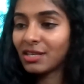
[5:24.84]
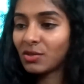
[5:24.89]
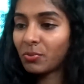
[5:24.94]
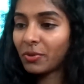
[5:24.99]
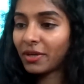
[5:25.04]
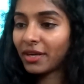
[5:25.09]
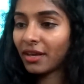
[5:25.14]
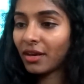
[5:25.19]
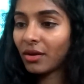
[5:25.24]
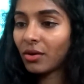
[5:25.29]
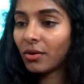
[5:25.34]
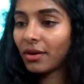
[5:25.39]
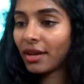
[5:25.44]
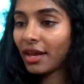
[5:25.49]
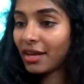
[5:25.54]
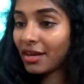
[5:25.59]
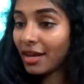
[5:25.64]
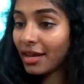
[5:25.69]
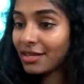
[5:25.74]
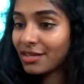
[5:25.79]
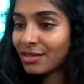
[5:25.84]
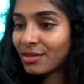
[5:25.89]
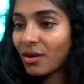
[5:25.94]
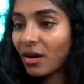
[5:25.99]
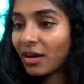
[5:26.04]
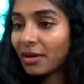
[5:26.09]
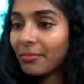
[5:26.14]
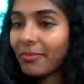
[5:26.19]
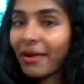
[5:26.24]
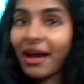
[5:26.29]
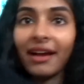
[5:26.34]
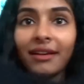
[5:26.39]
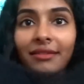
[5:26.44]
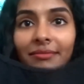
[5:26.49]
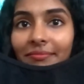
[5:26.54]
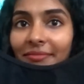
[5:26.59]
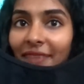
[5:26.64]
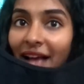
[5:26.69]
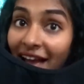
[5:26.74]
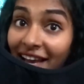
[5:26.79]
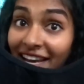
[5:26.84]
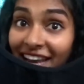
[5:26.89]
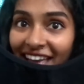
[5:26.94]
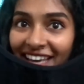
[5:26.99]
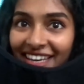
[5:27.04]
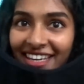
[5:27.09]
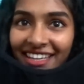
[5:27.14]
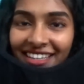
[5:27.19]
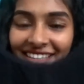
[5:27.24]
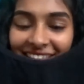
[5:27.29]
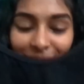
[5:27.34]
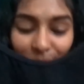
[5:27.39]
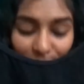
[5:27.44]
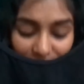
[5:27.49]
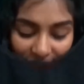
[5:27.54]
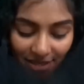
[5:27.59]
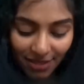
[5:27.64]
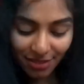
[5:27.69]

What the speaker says: is pretty good. It's not bad. I like it. This one